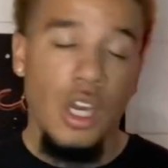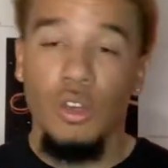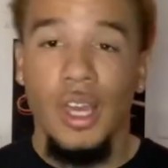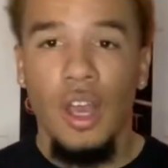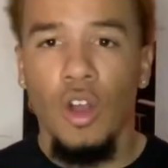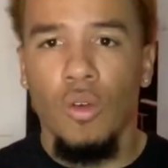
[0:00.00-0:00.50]

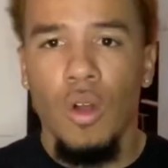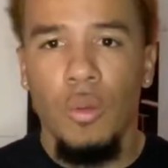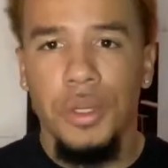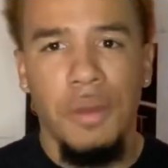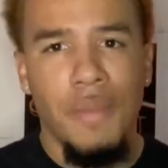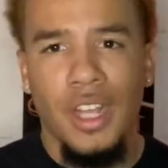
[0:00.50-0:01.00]
Can't go wrong
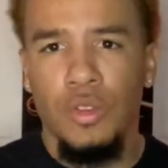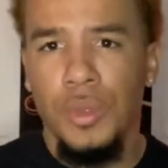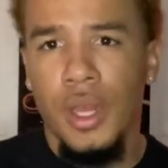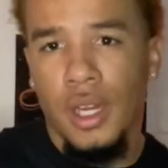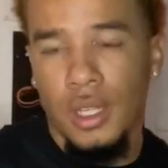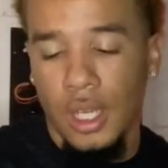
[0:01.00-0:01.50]
with it. Match up with
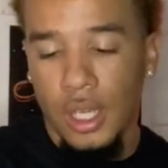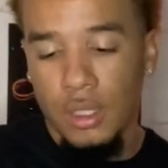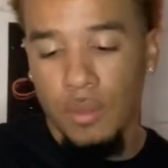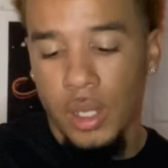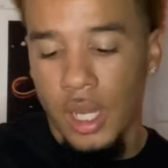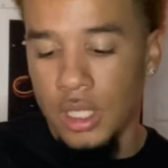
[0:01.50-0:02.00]
everything. Get
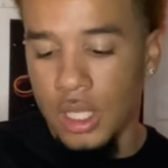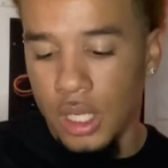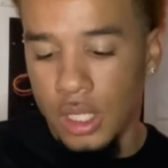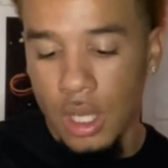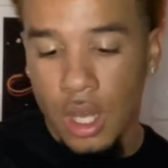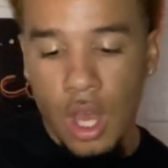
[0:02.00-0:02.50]
some plain tees.